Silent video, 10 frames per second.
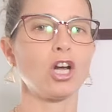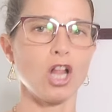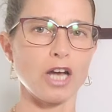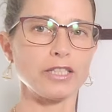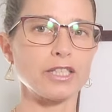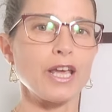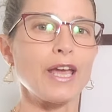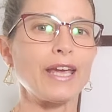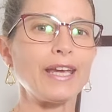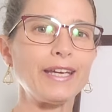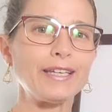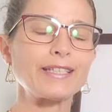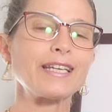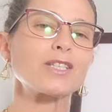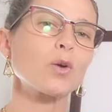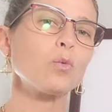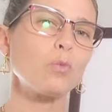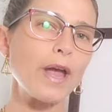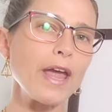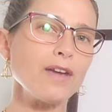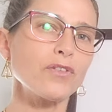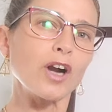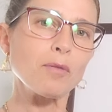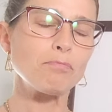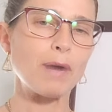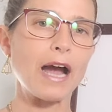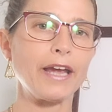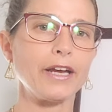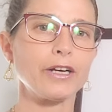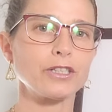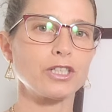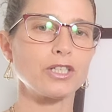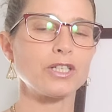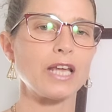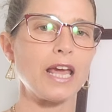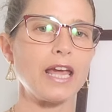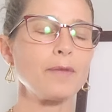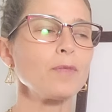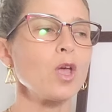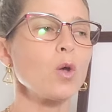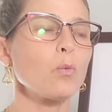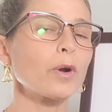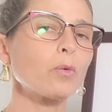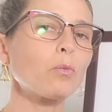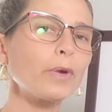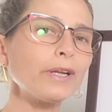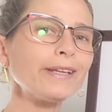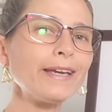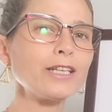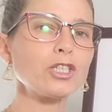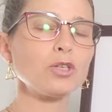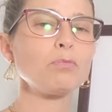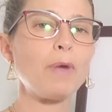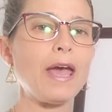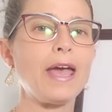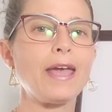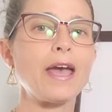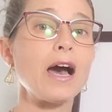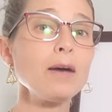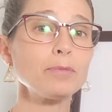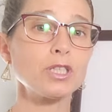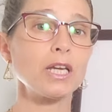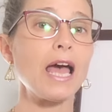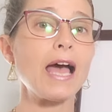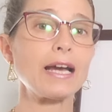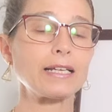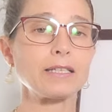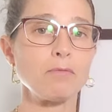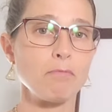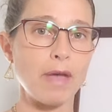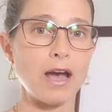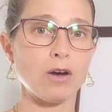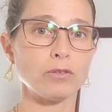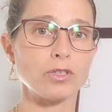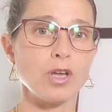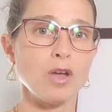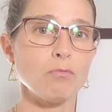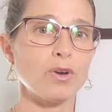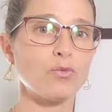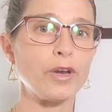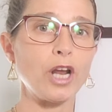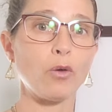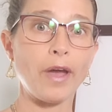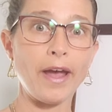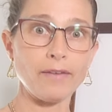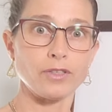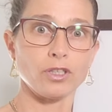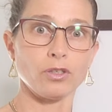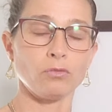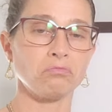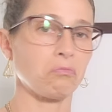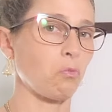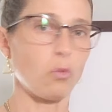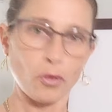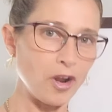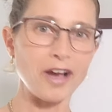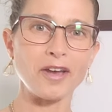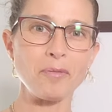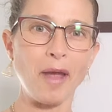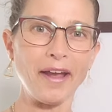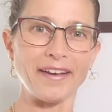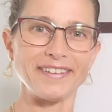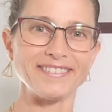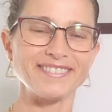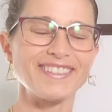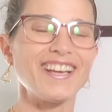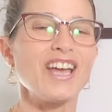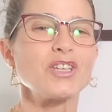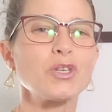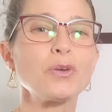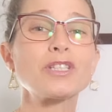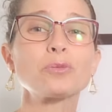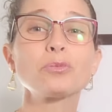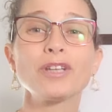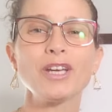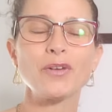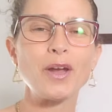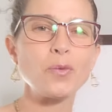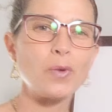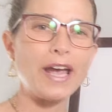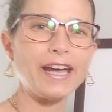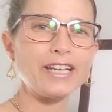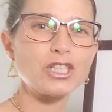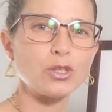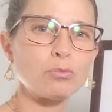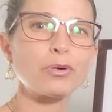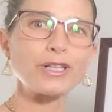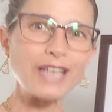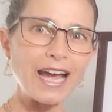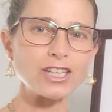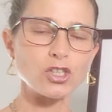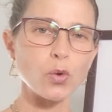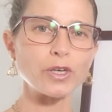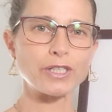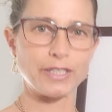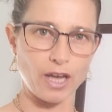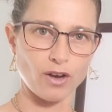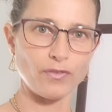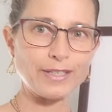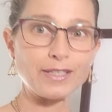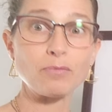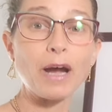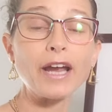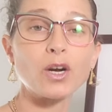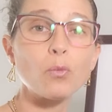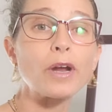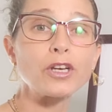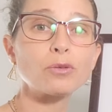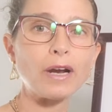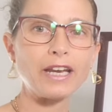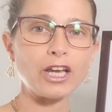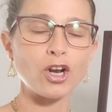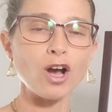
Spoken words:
clause? It's a way for a buyer to say, we're willing to pay up to X amount, but if we don't have to, we're not going to pay it. So it's a really great way to protect yourself as the buyer when you're writing an